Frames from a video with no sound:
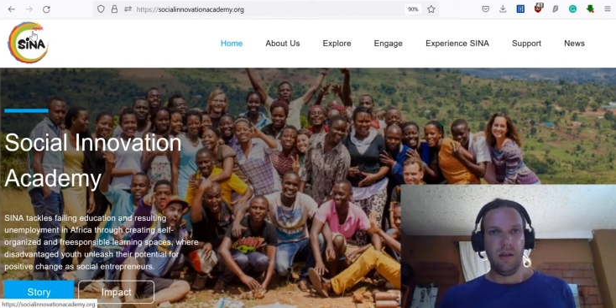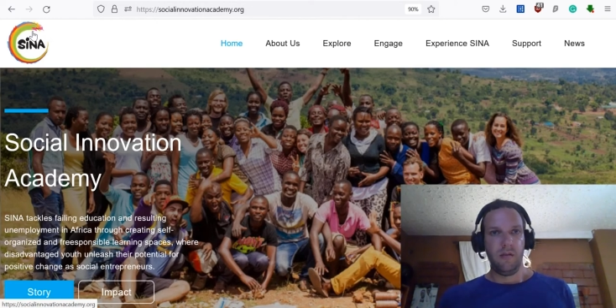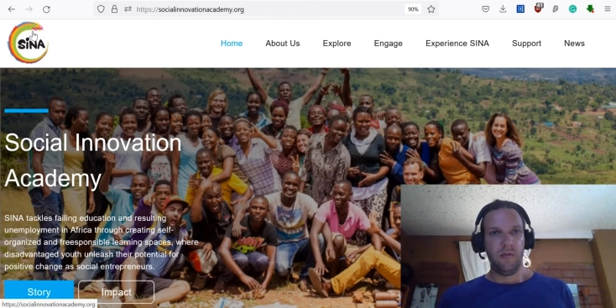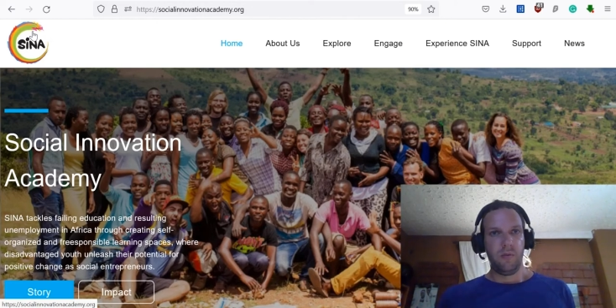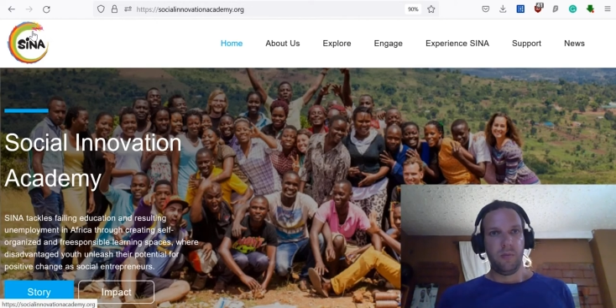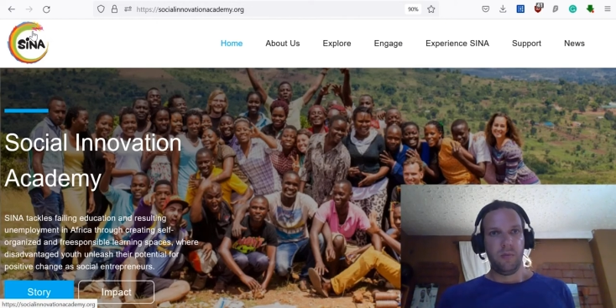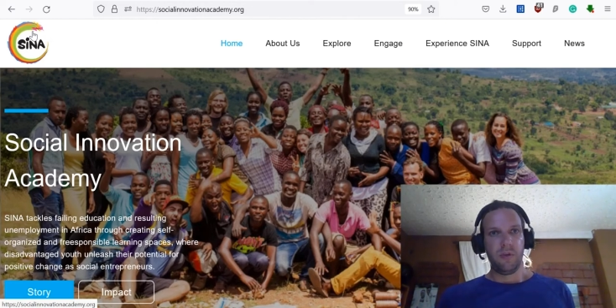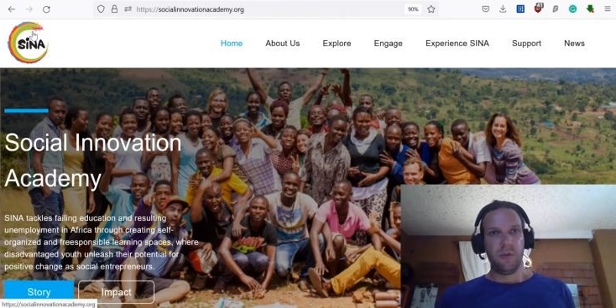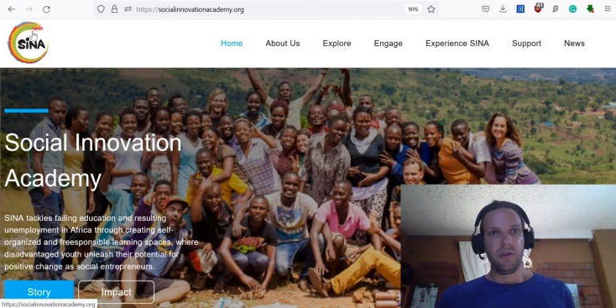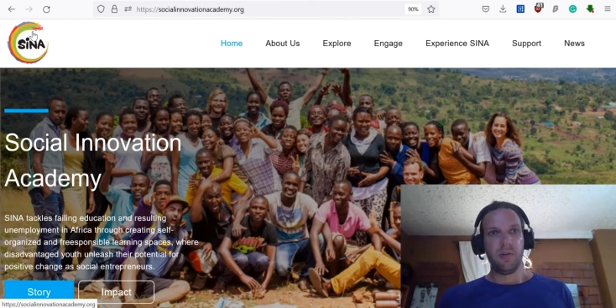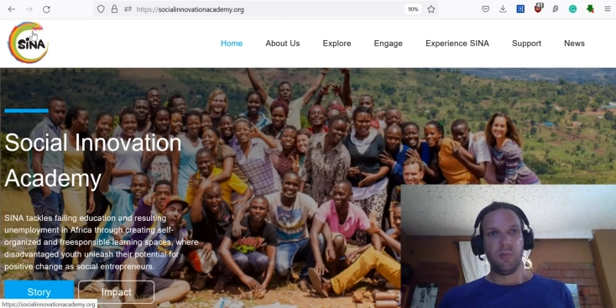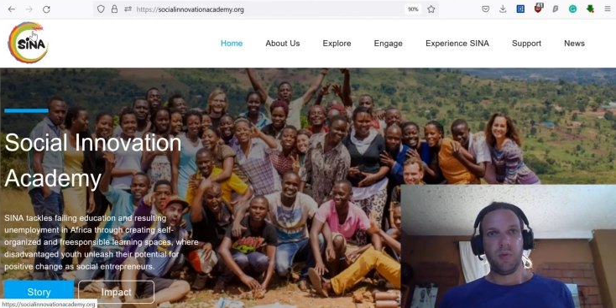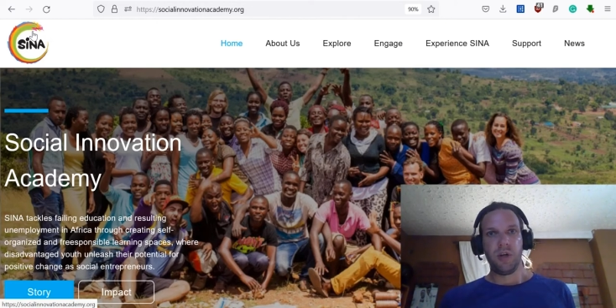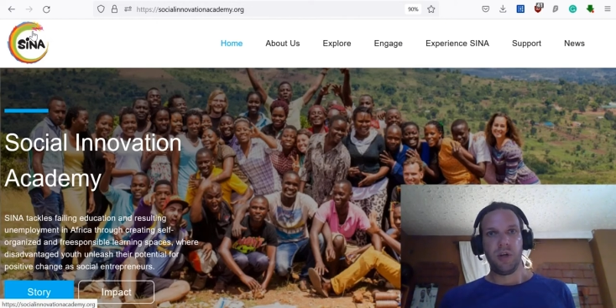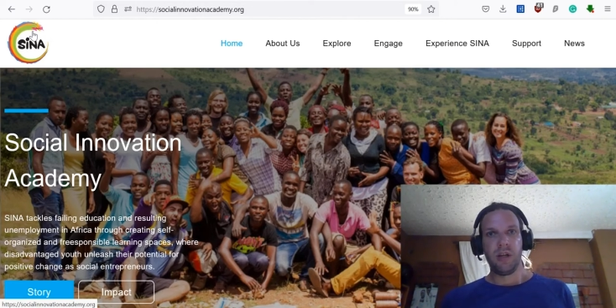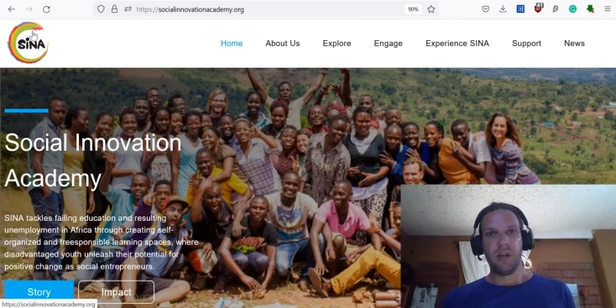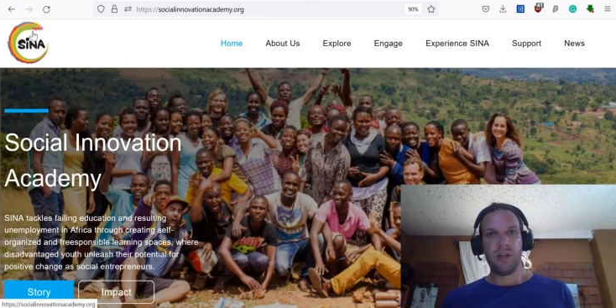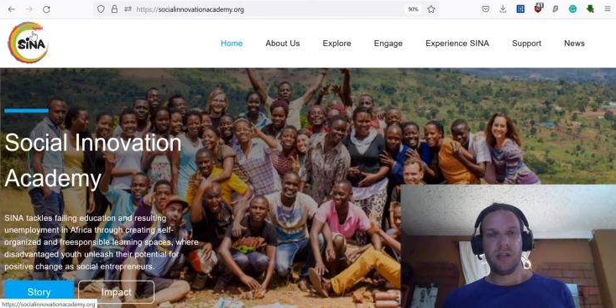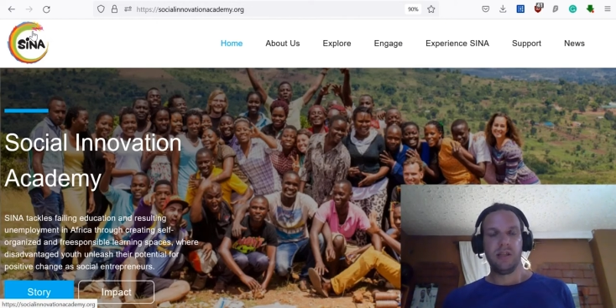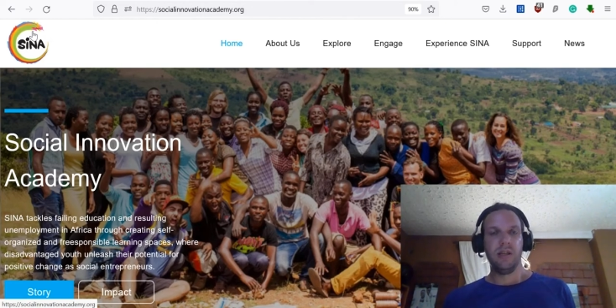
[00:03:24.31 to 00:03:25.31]
If you build a
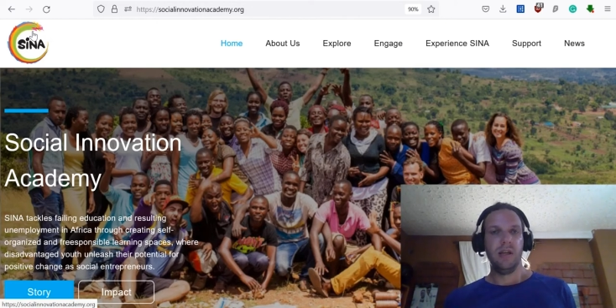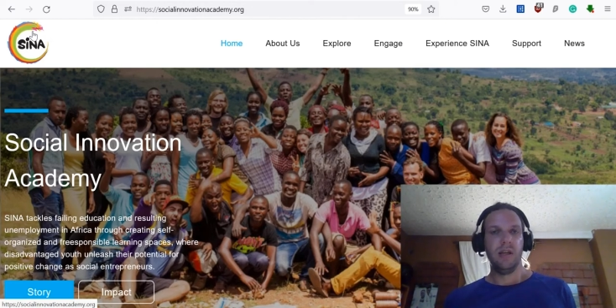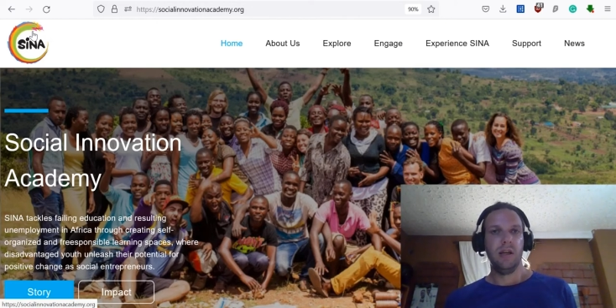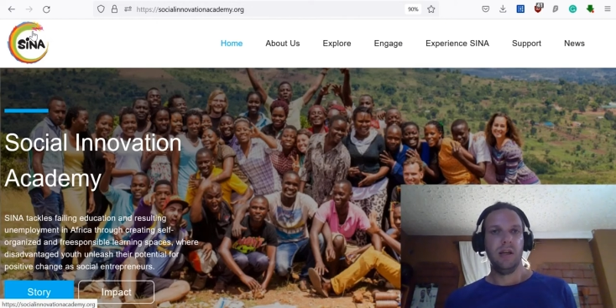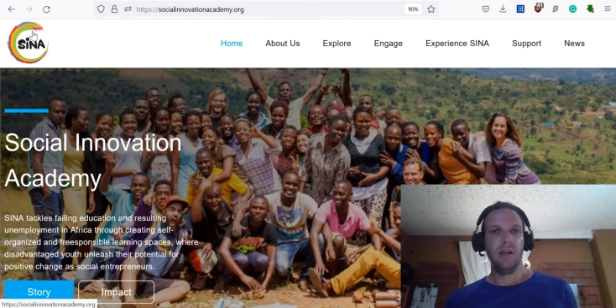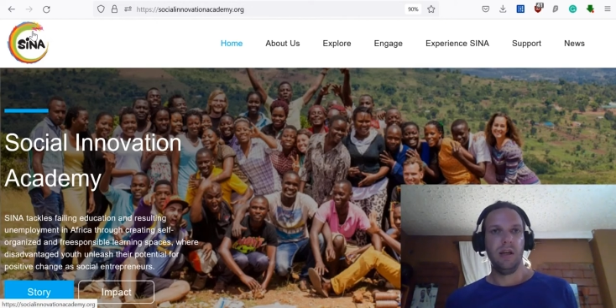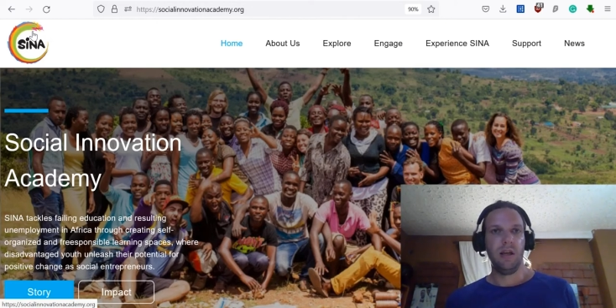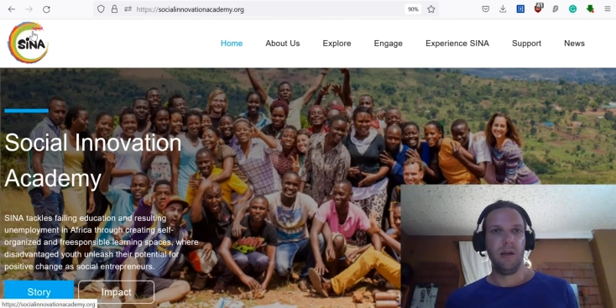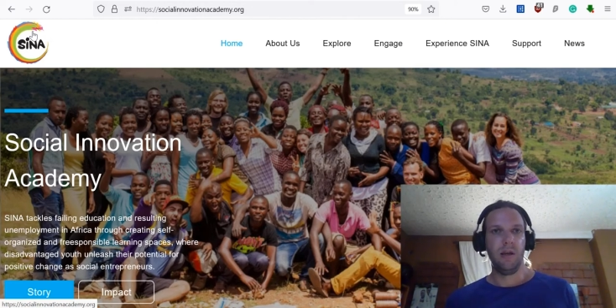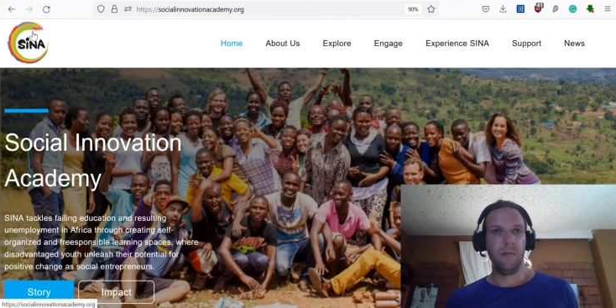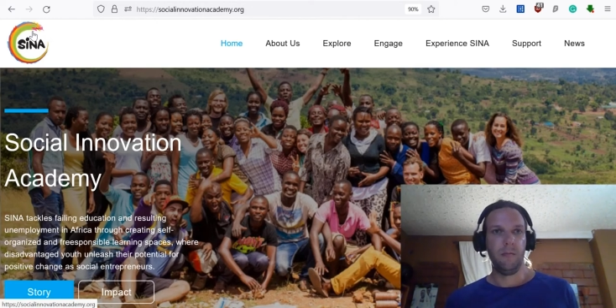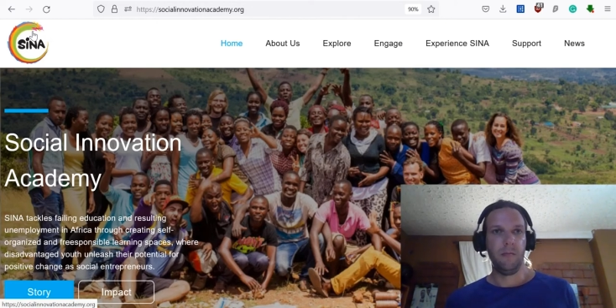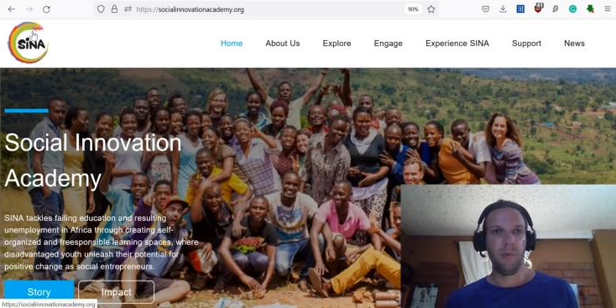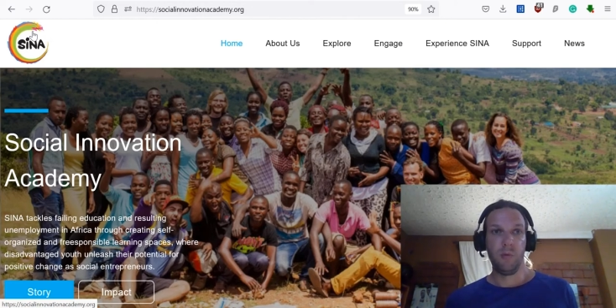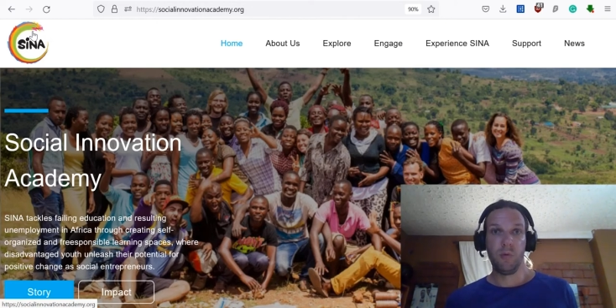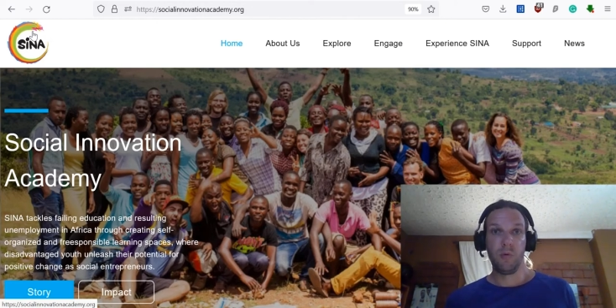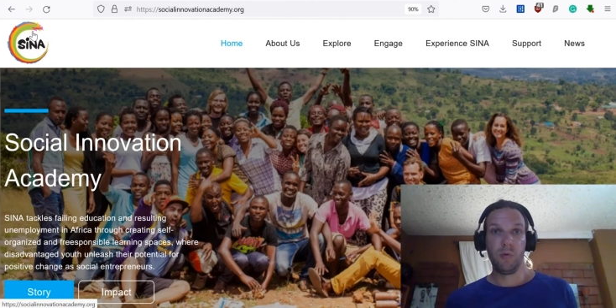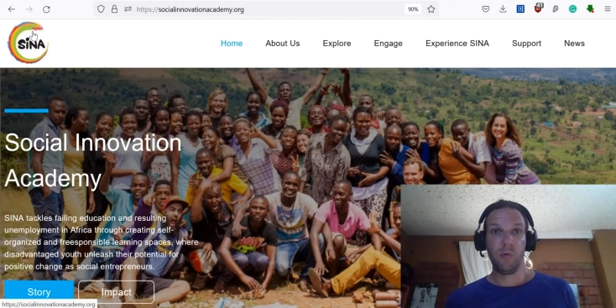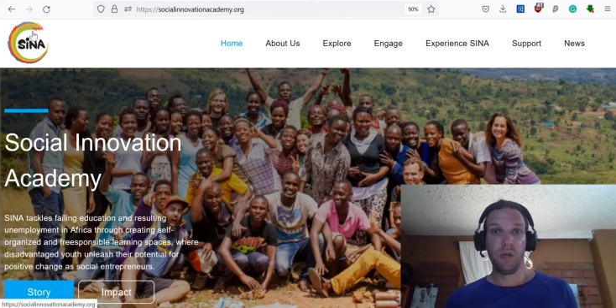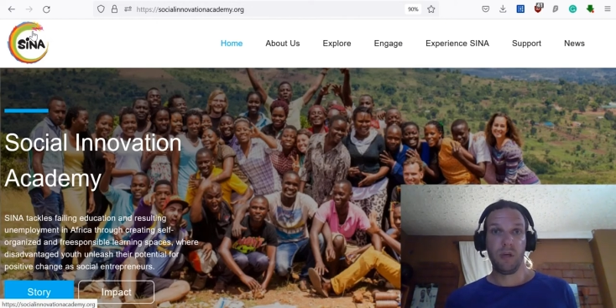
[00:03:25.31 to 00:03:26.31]
brand,
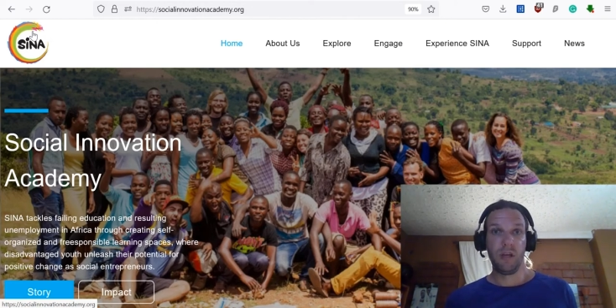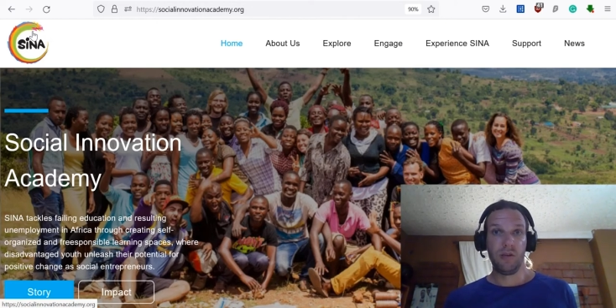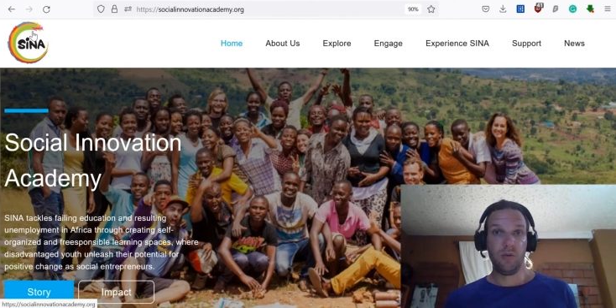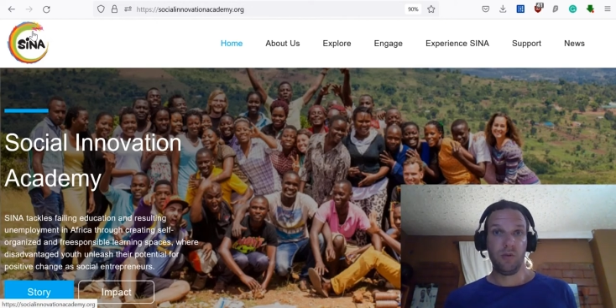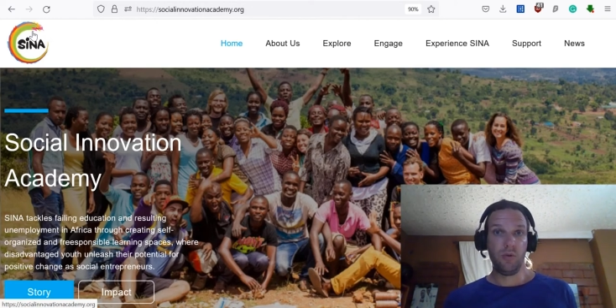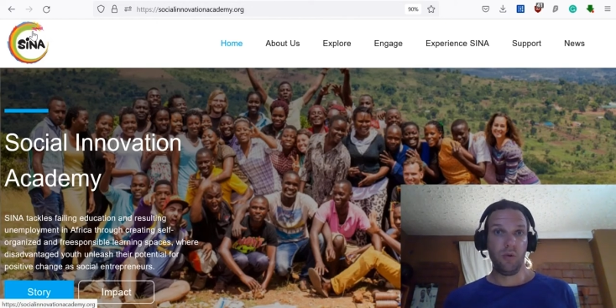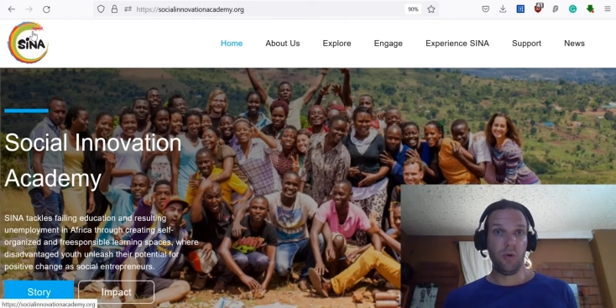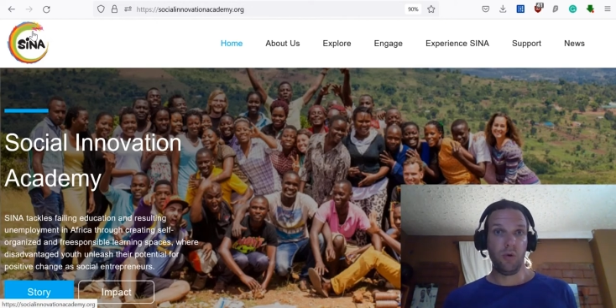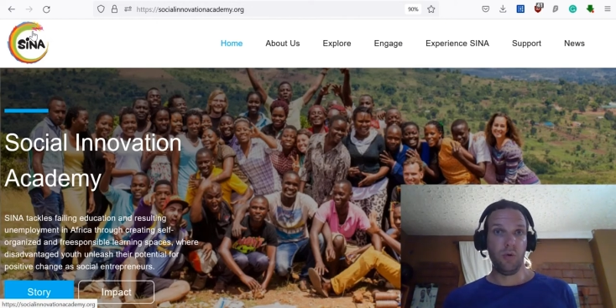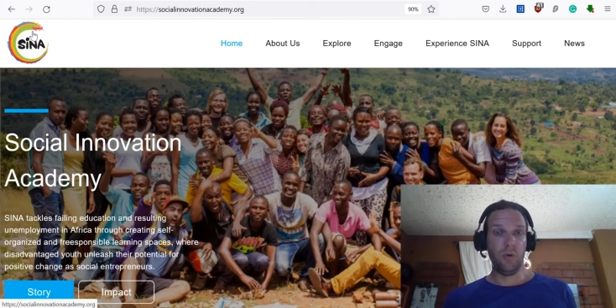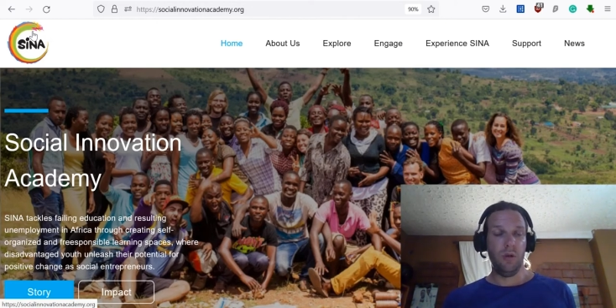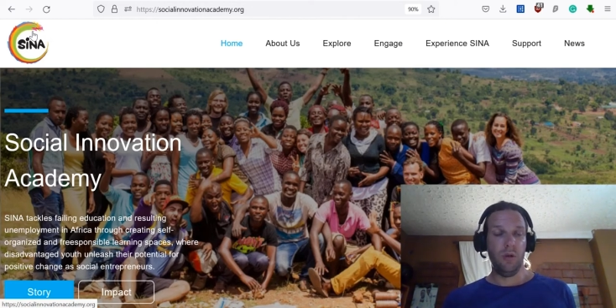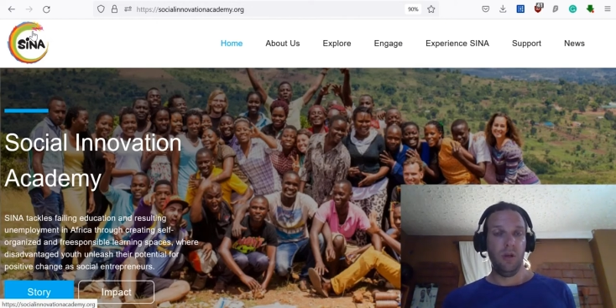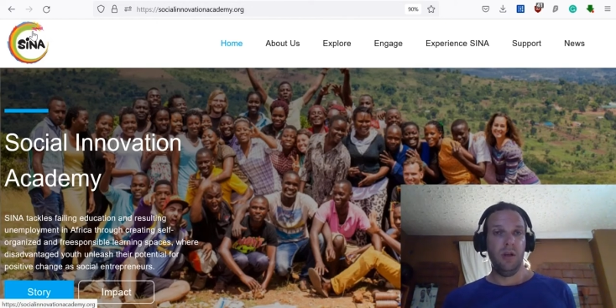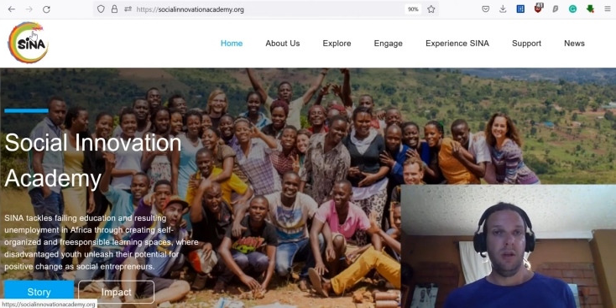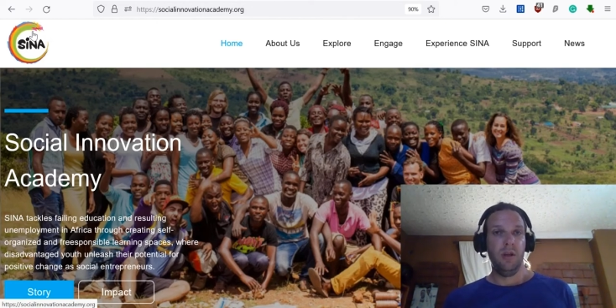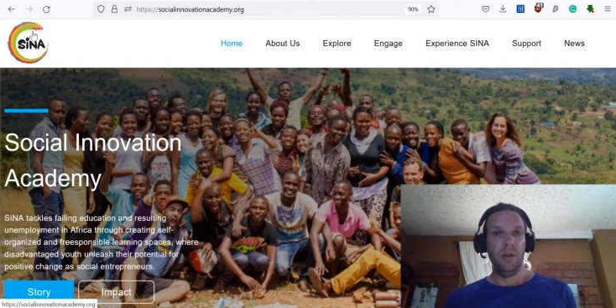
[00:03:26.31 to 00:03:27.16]
people will get to know